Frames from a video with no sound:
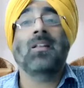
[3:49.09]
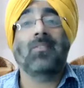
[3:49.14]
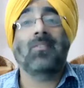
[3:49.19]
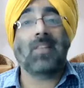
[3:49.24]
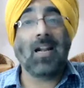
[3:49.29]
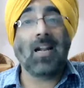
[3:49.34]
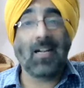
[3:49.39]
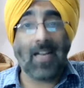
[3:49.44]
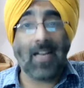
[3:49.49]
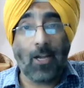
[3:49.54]

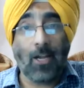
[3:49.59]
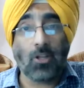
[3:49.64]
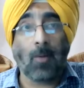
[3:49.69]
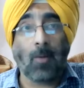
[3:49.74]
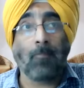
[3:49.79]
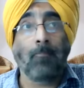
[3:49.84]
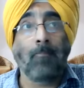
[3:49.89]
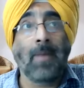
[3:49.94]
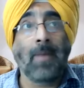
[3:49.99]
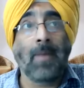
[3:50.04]
That will tell you the
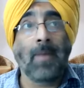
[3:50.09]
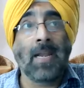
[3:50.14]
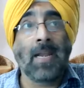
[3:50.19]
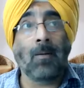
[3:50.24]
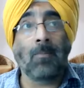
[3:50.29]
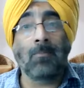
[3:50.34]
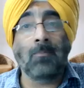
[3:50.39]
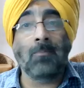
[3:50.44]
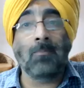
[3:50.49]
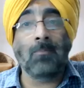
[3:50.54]

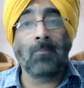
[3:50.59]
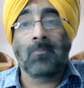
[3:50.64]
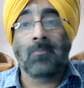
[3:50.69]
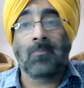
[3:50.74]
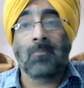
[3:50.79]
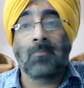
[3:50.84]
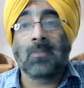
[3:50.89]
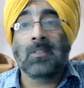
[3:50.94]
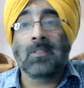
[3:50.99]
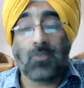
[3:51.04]
minimum
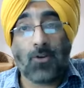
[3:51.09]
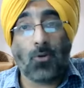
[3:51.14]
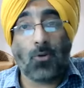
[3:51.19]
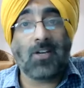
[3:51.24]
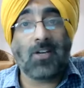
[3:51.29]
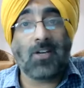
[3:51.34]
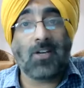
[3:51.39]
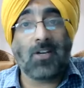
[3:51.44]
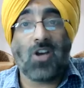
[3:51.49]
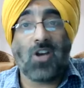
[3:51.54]
that you
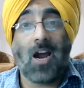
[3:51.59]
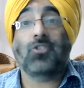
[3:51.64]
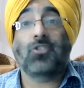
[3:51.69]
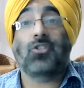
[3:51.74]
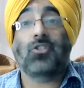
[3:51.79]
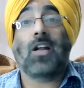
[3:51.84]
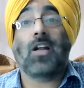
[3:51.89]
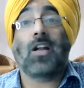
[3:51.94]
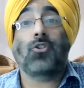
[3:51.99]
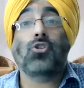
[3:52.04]
can charge,
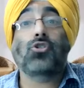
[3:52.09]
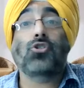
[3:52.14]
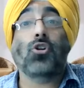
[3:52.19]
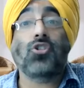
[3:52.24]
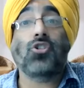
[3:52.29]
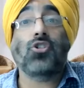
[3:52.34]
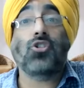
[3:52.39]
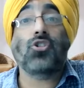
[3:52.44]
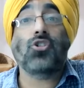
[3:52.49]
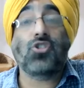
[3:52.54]
that you
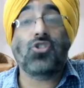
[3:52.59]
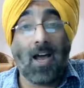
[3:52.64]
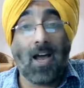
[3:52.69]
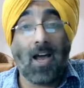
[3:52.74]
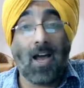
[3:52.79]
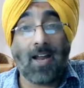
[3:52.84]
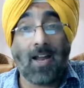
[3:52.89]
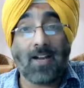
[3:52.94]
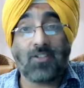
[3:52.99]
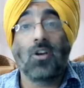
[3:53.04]
should
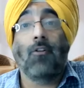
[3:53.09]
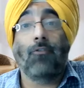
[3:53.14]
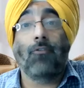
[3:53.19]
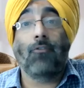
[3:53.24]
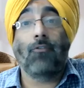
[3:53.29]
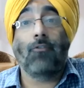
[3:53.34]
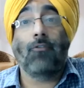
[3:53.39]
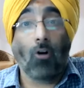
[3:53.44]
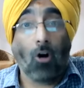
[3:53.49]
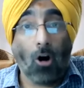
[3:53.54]
charge
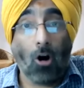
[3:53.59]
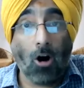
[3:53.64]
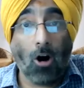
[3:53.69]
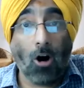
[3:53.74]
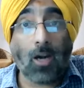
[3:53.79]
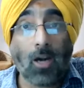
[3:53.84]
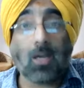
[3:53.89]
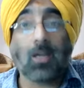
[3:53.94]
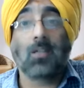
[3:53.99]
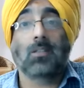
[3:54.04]

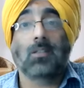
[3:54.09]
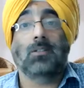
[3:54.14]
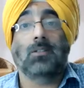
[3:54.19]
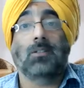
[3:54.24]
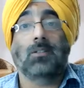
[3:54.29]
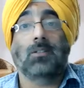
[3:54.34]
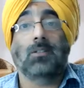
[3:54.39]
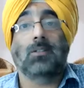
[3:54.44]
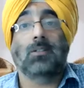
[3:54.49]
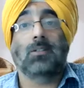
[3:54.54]
for
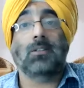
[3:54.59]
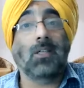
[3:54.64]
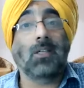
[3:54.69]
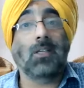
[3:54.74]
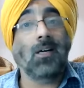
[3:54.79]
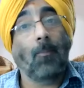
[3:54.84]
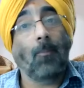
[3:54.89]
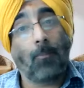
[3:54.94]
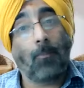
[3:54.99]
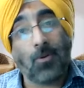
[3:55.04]
the
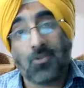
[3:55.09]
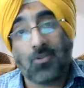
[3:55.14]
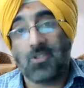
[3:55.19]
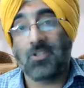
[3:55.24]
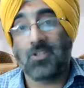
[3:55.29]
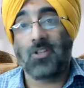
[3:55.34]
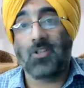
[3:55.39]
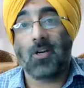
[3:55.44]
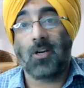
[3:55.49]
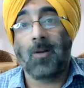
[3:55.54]

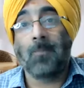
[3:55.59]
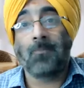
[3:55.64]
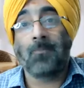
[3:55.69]
procedure.